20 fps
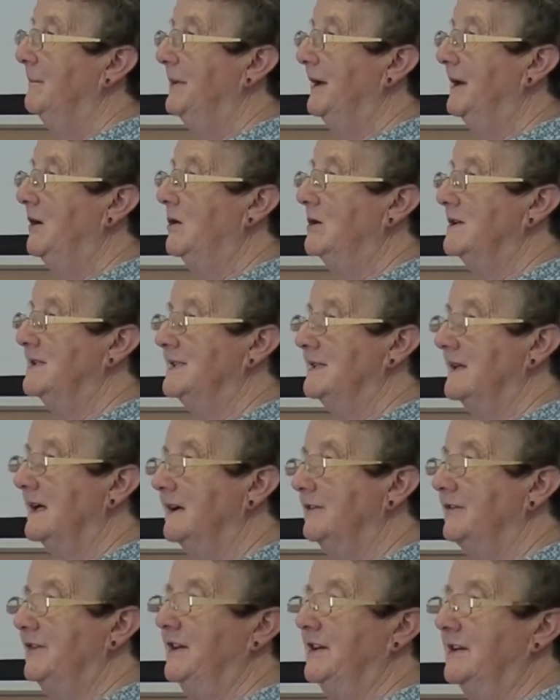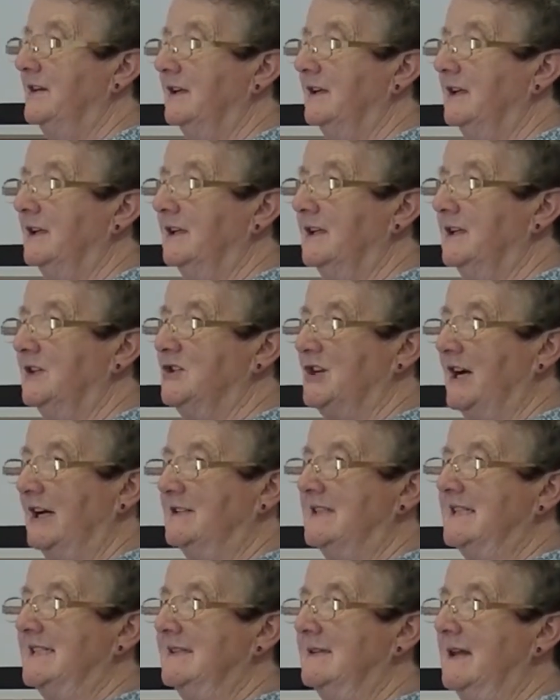because if the
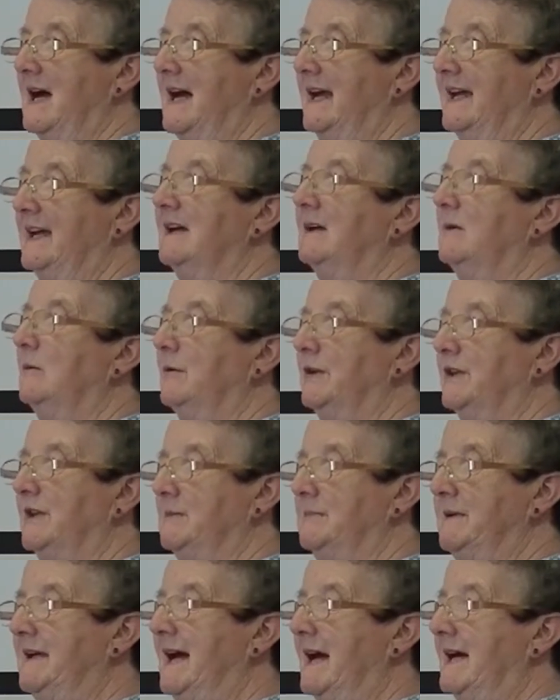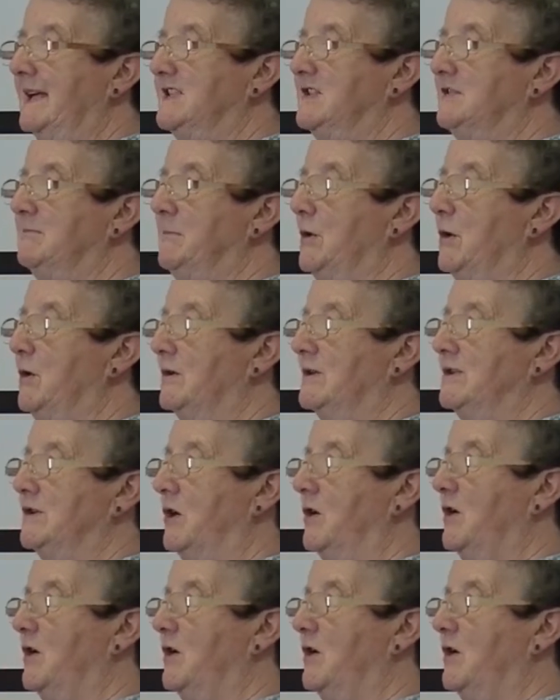child is lying with the BeActive box,